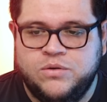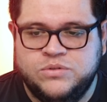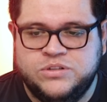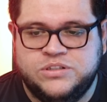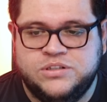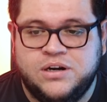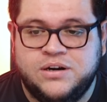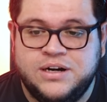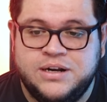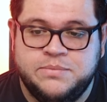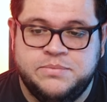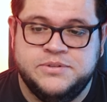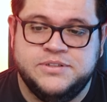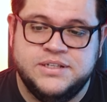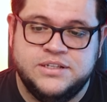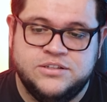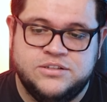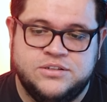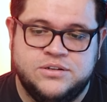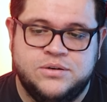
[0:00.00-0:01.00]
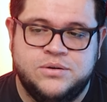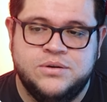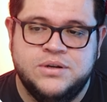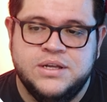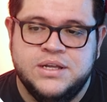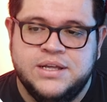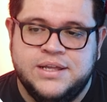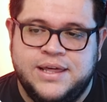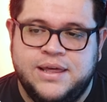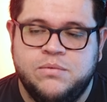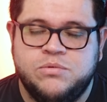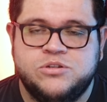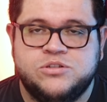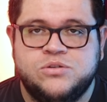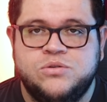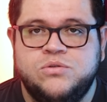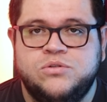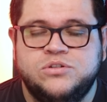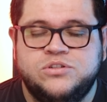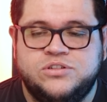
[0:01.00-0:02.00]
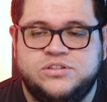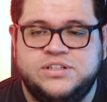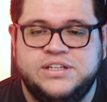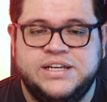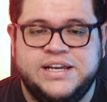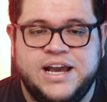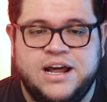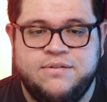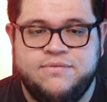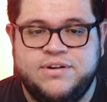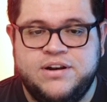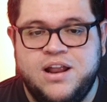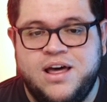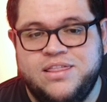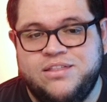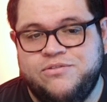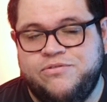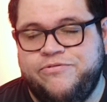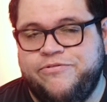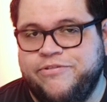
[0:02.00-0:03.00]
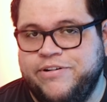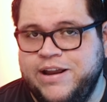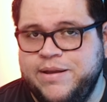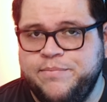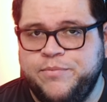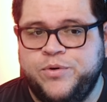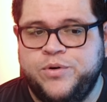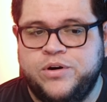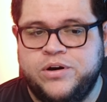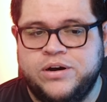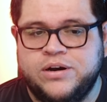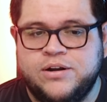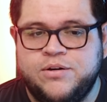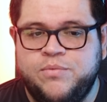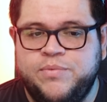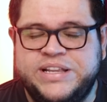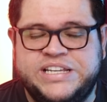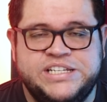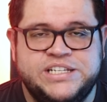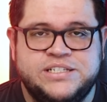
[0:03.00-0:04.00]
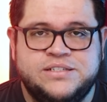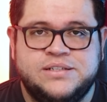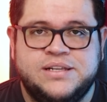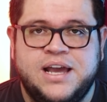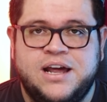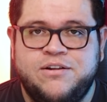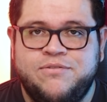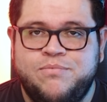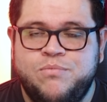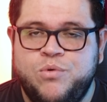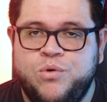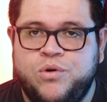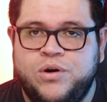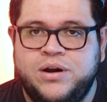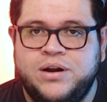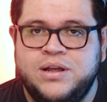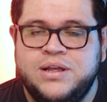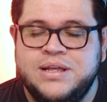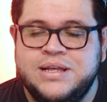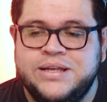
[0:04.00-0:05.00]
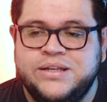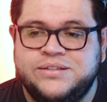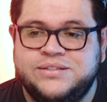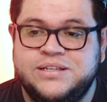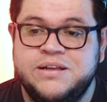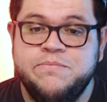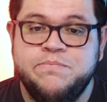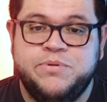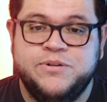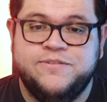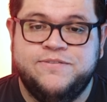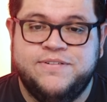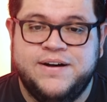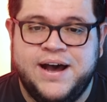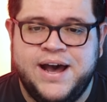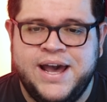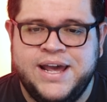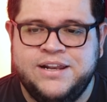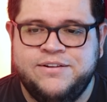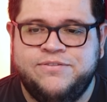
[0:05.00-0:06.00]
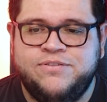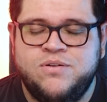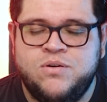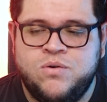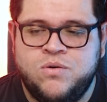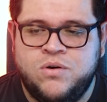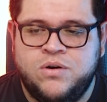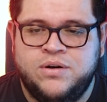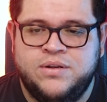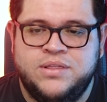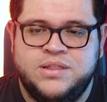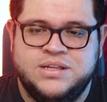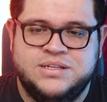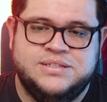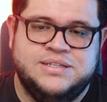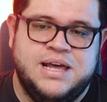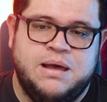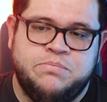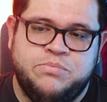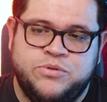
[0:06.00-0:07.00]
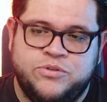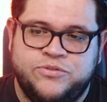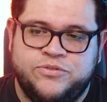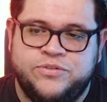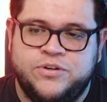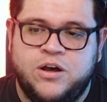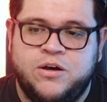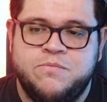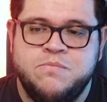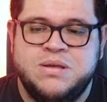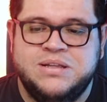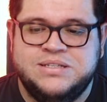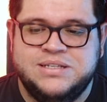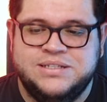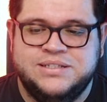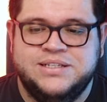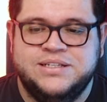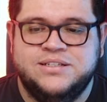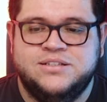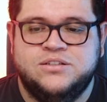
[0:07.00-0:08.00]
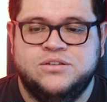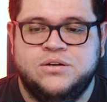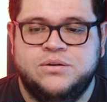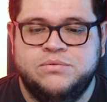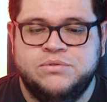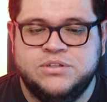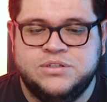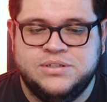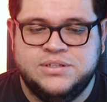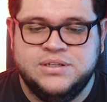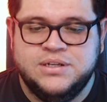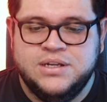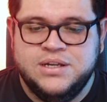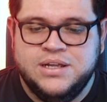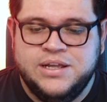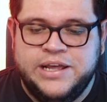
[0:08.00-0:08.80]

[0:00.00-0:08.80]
startups, and so it was cool to see kind of another framework which is kind of more simplified for this type of businesses. So it was